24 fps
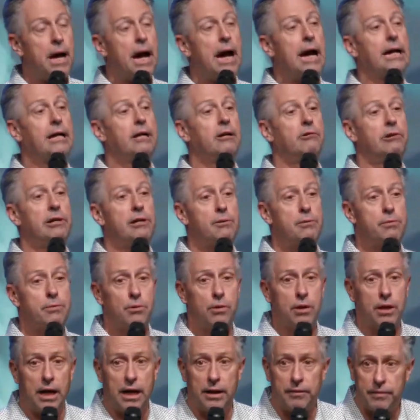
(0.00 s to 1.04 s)
I agree with
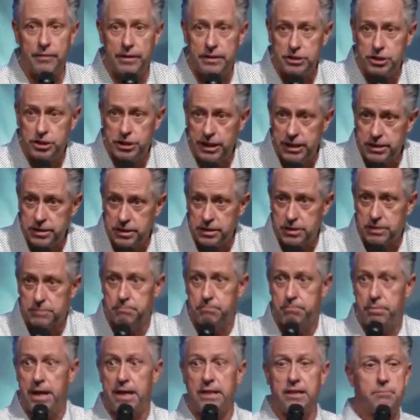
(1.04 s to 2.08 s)
you, God, that Jesus
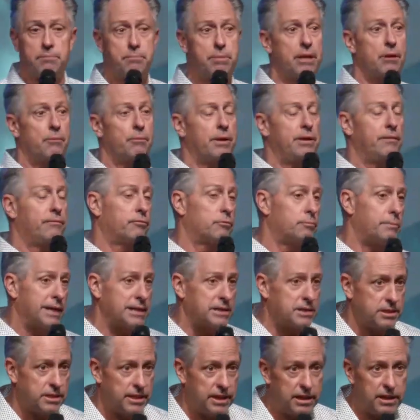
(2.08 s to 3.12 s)
paid the penalty for my
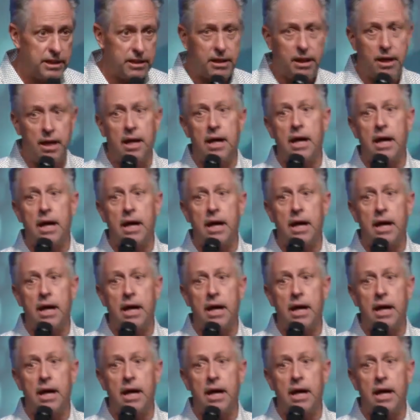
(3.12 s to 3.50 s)
sin.